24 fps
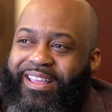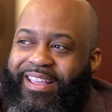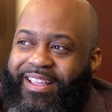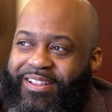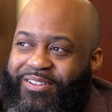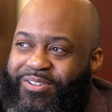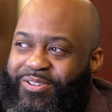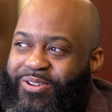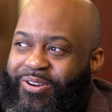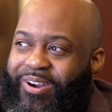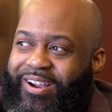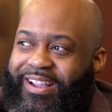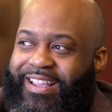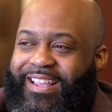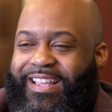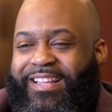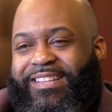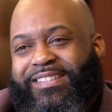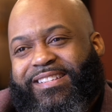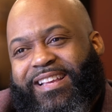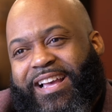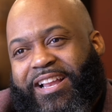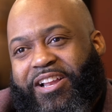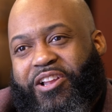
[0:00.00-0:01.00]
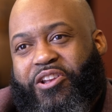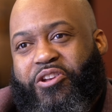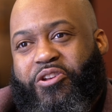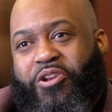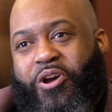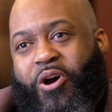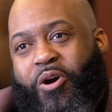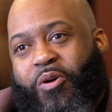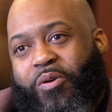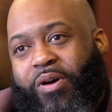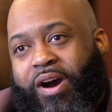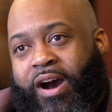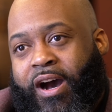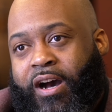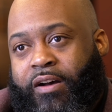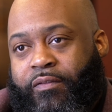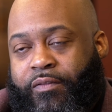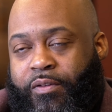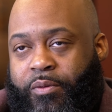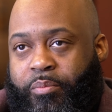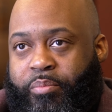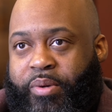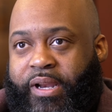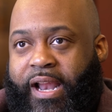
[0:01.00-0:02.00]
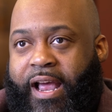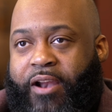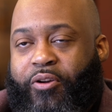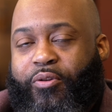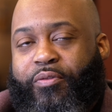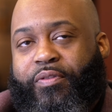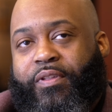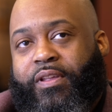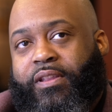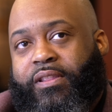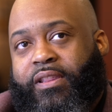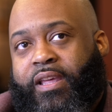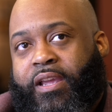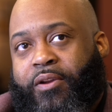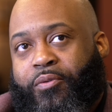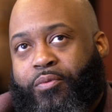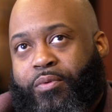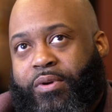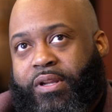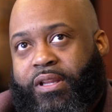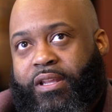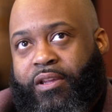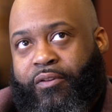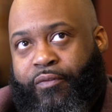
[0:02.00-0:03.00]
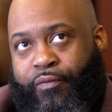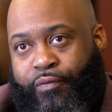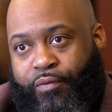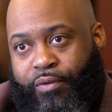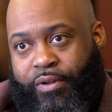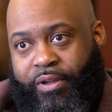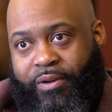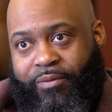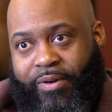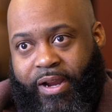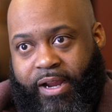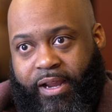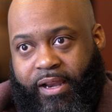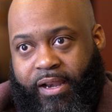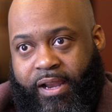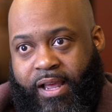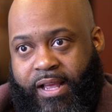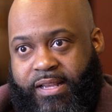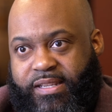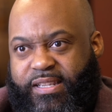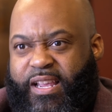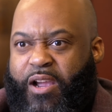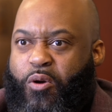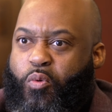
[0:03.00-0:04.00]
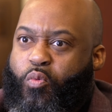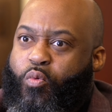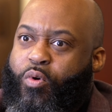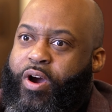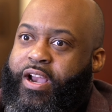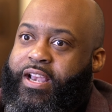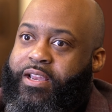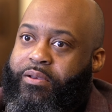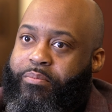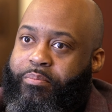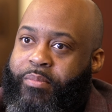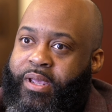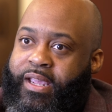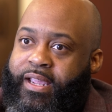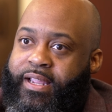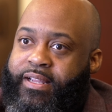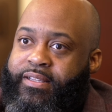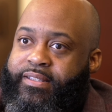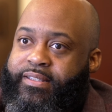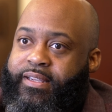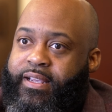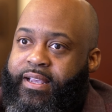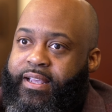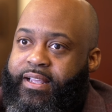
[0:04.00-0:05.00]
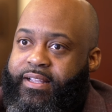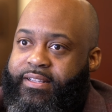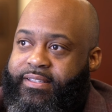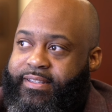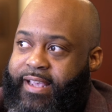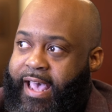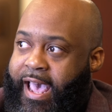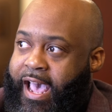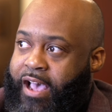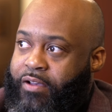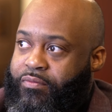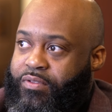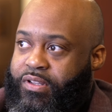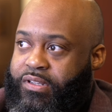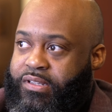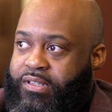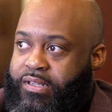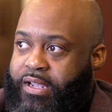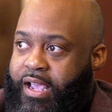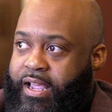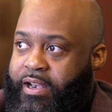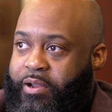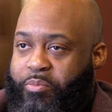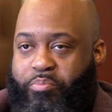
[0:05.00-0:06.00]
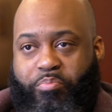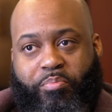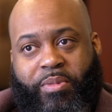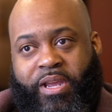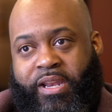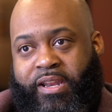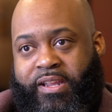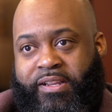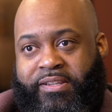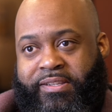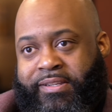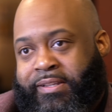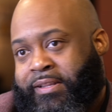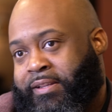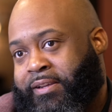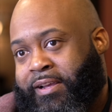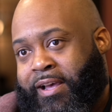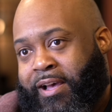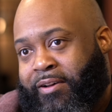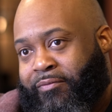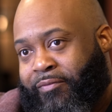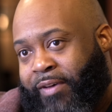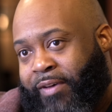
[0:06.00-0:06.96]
And so our kids kind of know of it, but I don't think they really fully recognize what it means to have this kind of mini Silicon